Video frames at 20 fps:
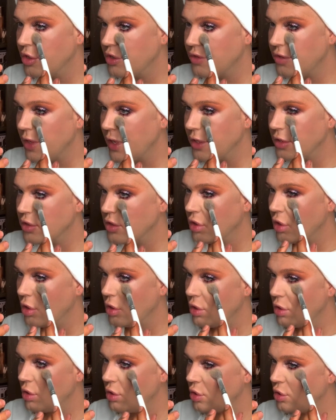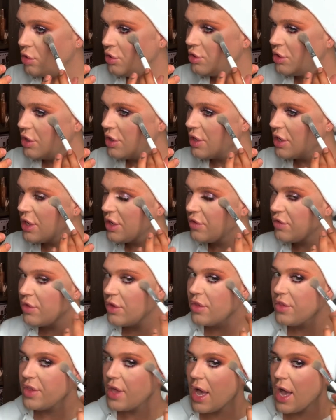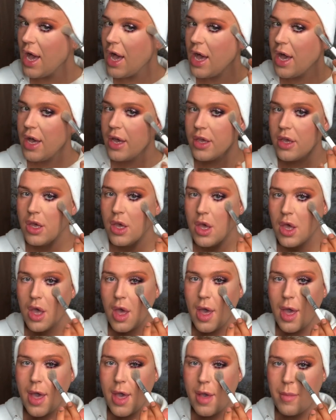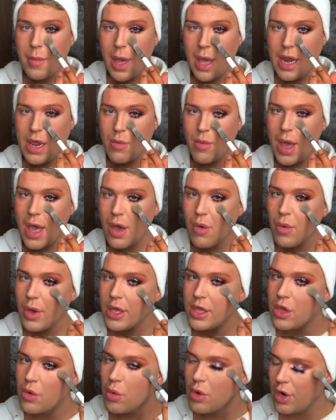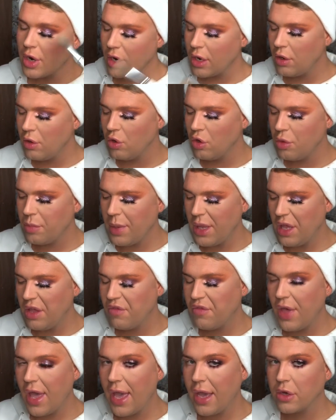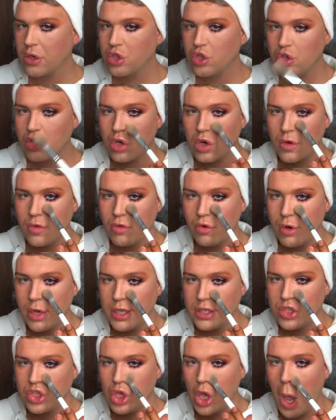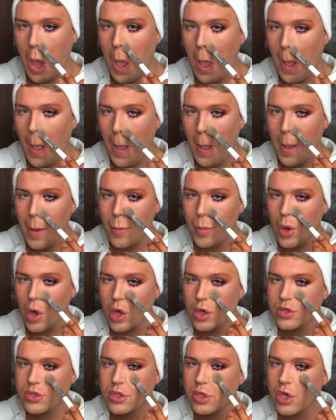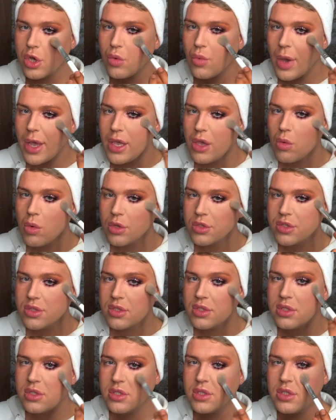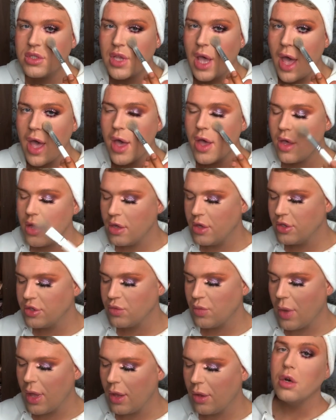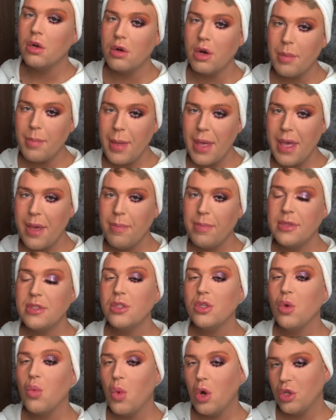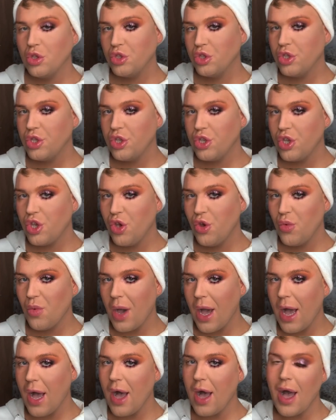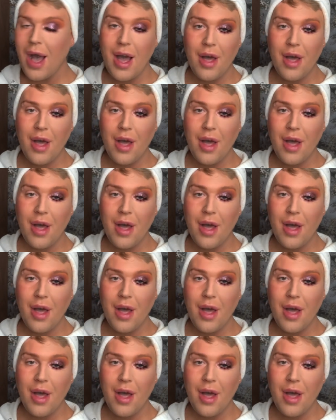this underneath the eye, anywhere where you want a little bit of extra coverage, but also where you want to set as well. Alright babe, so once you are at